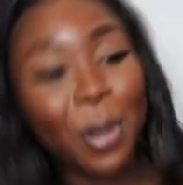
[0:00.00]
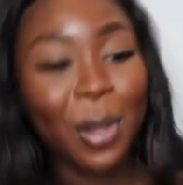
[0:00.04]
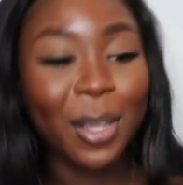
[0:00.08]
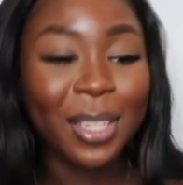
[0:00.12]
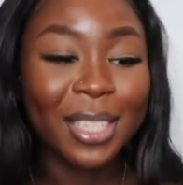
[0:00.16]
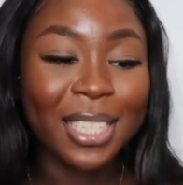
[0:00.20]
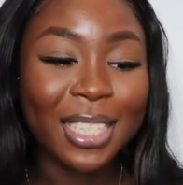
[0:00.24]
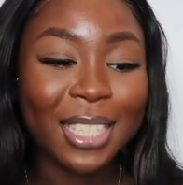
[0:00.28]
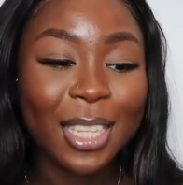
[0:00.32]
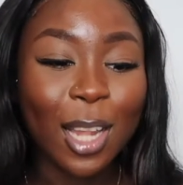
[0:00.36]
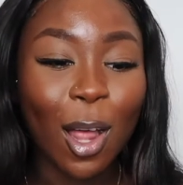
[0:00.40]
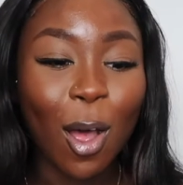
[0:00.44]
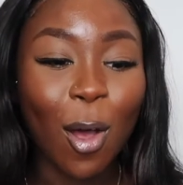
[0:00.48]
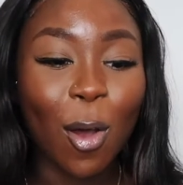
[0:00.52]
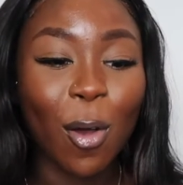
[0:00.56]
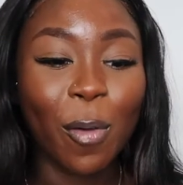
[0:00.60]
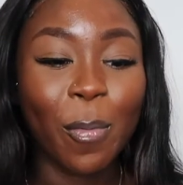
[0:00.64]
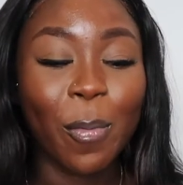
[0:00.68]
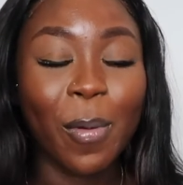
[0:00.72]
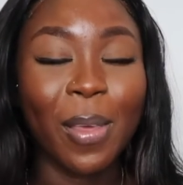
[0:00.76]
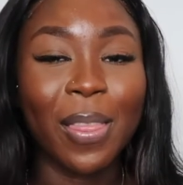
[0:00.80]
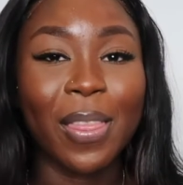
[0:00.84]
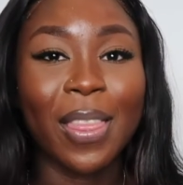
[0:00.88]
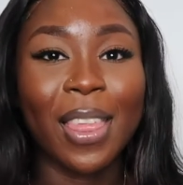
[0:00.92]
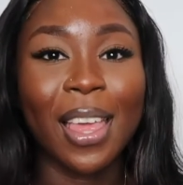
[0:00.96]
going to start
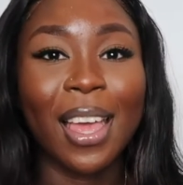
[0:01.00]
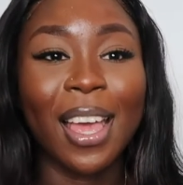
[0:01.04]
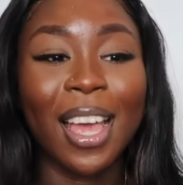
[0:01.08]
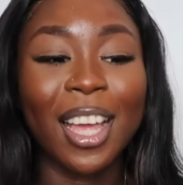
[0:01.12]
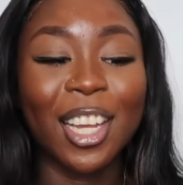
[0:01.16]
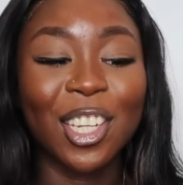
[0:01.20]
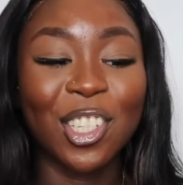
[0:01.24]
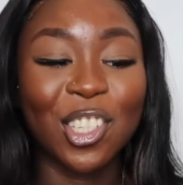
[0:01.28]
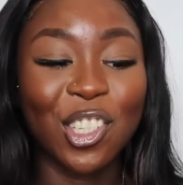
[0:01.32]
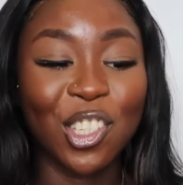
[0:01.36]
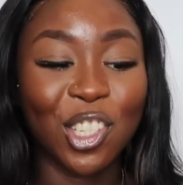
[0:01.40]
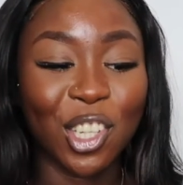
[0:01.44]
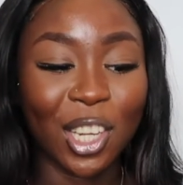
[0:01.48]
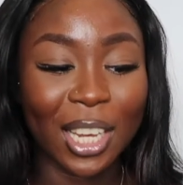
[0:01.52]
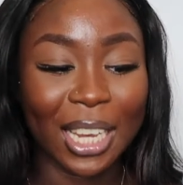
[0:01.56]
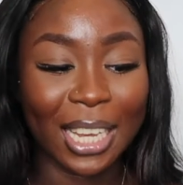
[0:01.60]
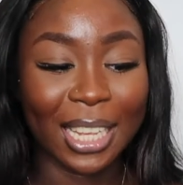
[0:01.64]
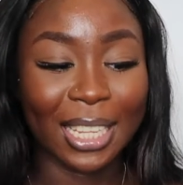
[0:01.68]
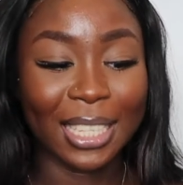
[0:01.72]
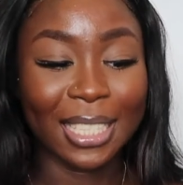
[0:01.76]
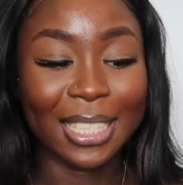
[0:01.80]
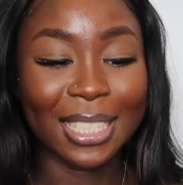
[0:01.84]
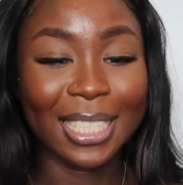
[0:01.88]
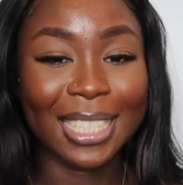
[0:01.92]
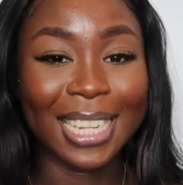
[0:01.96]
off with the
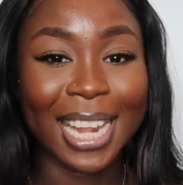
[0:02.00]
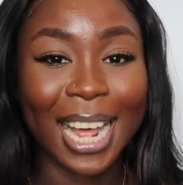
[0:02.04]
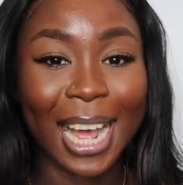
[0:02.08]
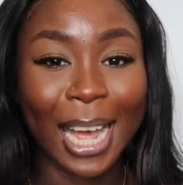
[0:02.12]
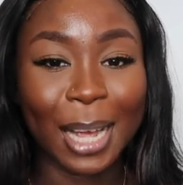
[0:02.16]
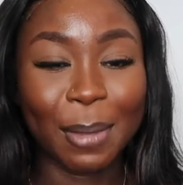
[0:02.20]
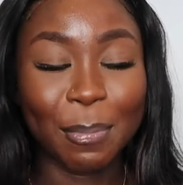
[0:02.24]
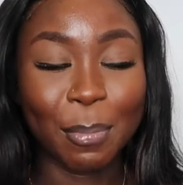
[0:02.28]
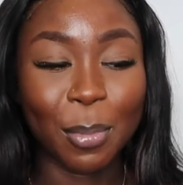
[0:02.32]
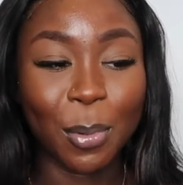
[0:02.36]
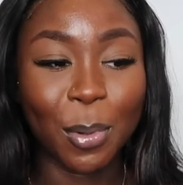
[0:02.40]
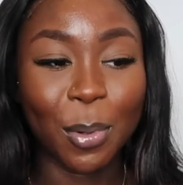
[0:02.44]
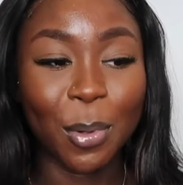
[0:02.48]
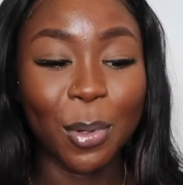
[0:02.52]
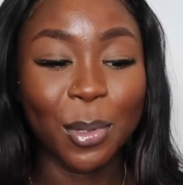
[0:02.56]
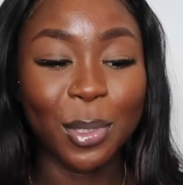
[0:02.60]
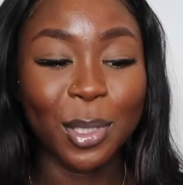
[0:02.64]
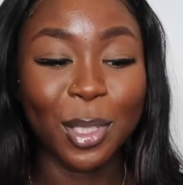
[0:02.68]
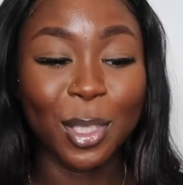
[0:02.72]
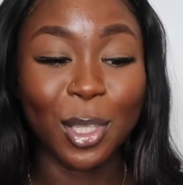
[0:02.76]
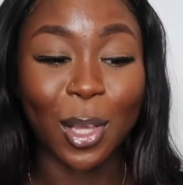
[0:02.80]
jeans that I bought.